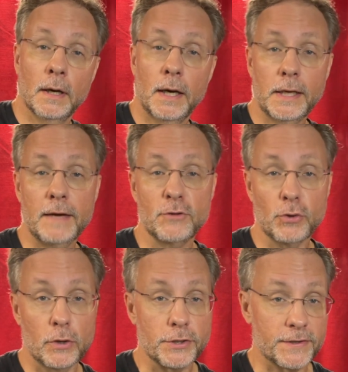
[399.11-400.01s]
I gave
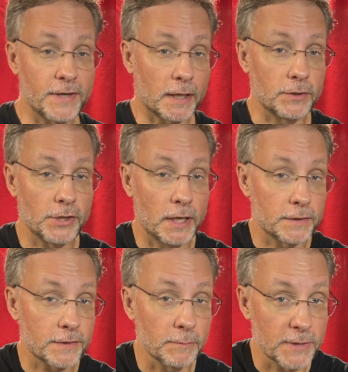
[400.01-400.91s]
George a second
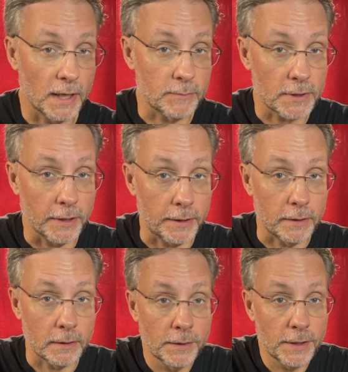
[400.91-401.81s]
chance sometimes
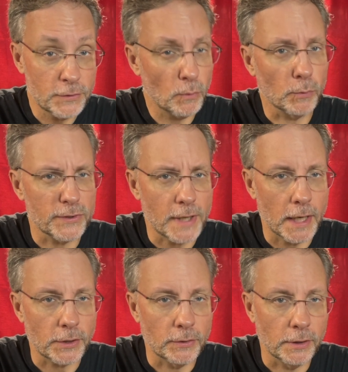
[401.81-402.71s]
later. This one was
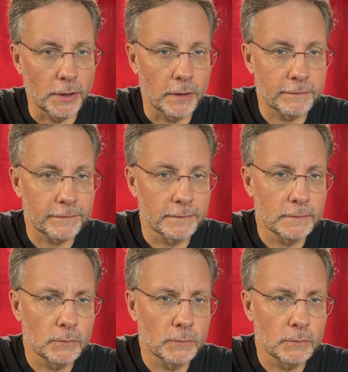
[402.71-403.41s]
accurate enough.